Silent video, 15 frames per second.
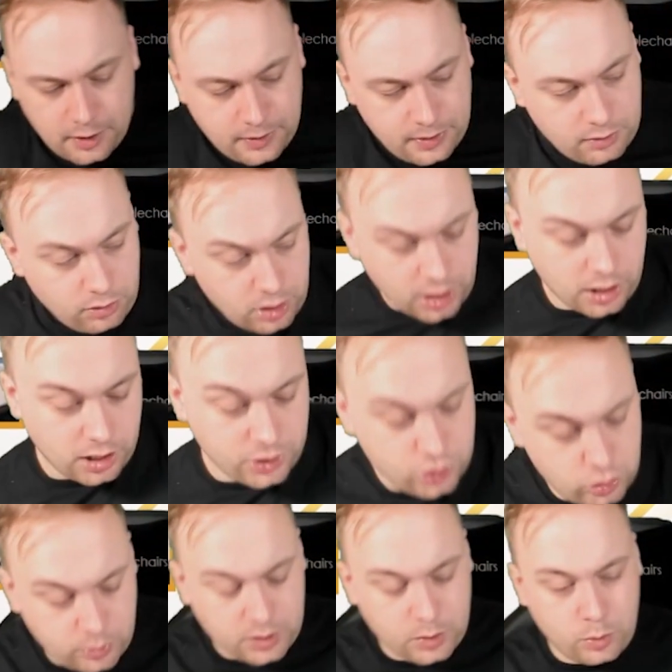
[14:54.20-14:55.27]
there are cards you're
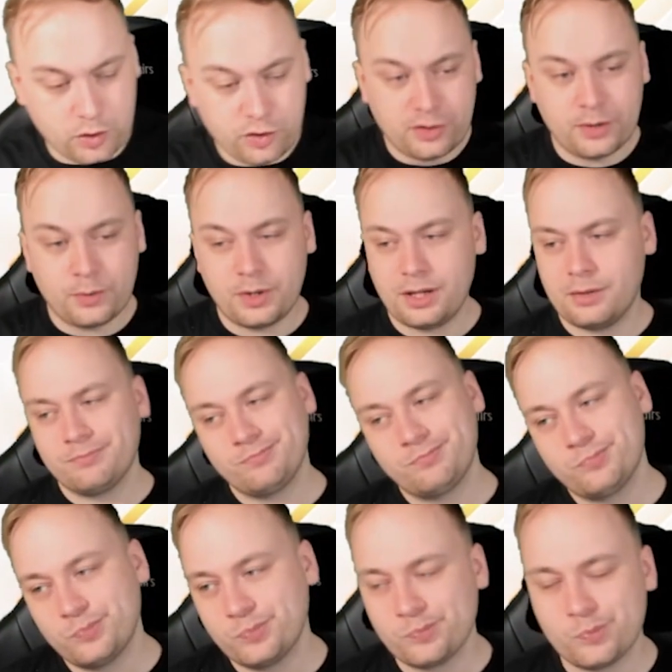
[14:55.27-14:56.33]
probably wondering, well,
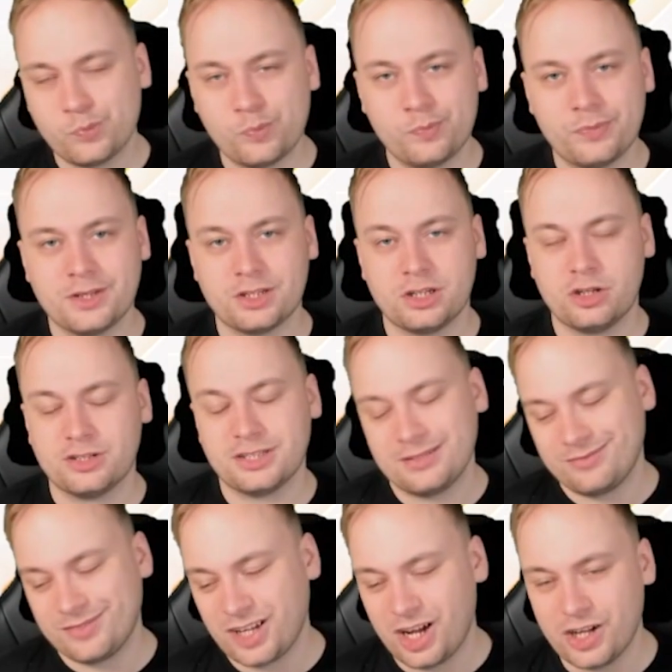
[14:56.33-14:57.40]
there's a lot of
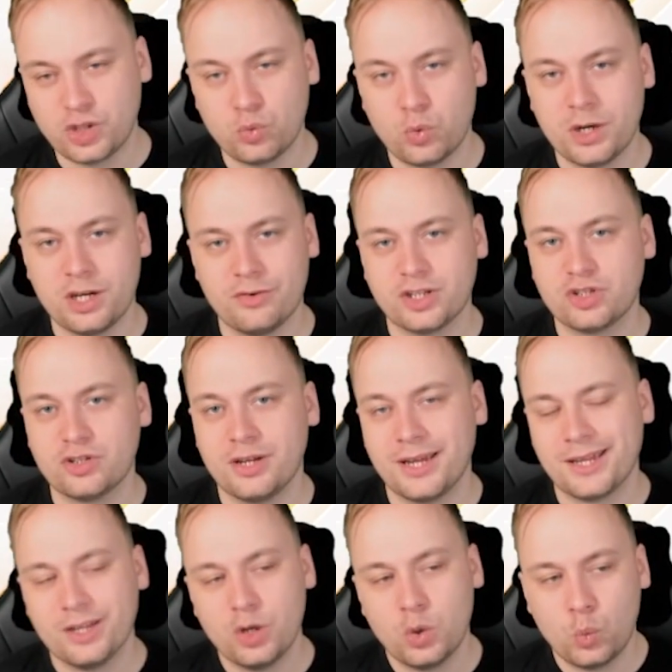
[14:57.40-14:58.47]
cards you want in your extra deck.
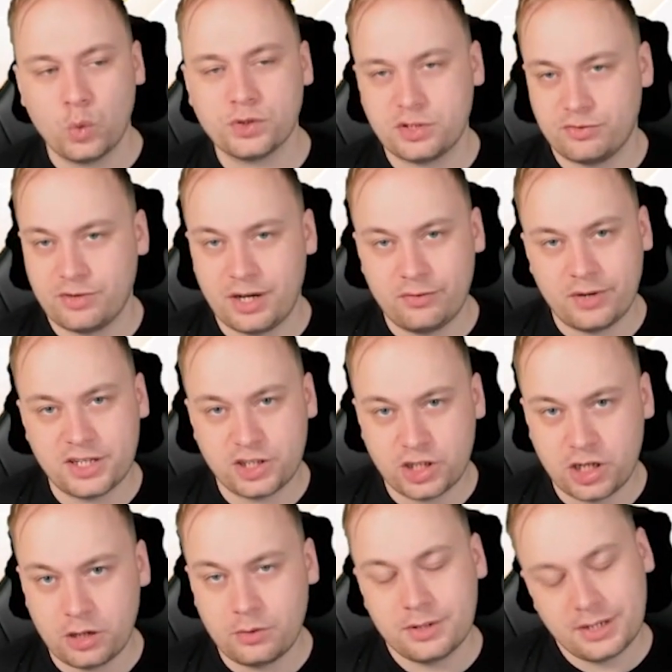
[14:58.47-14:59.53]
What's the right ratio?
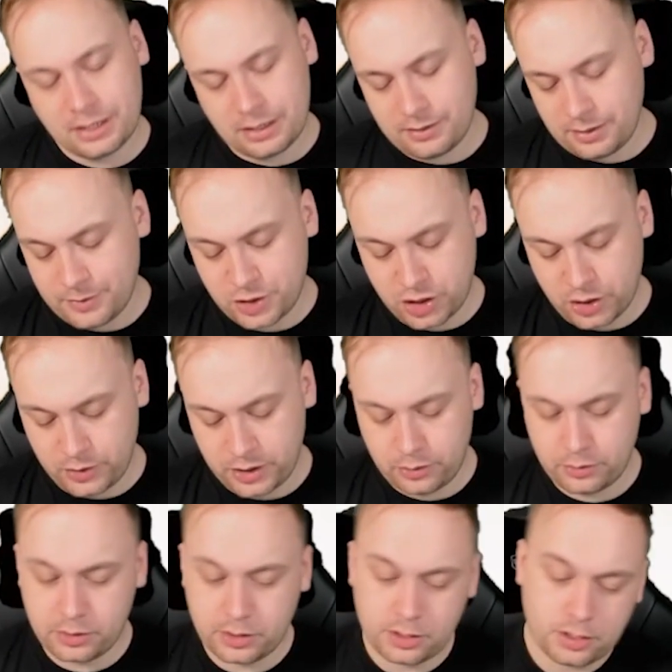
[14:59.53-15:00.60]
Now, let me show you.
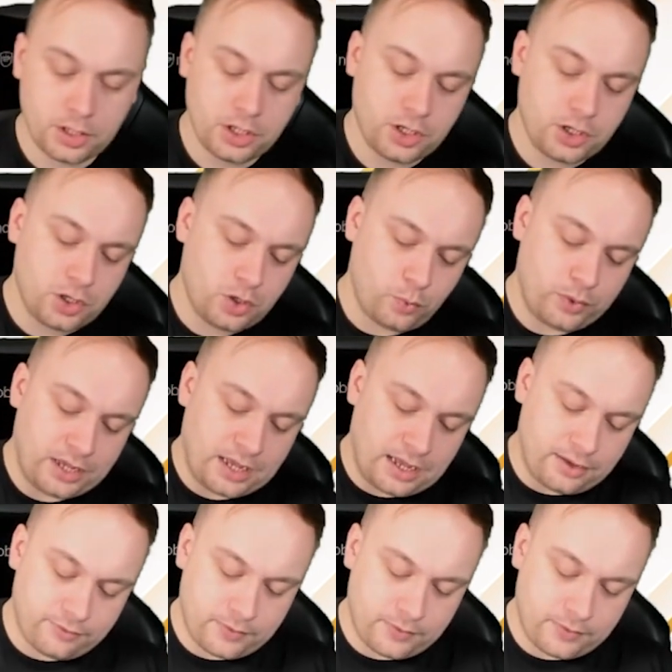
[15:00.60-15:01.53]
We have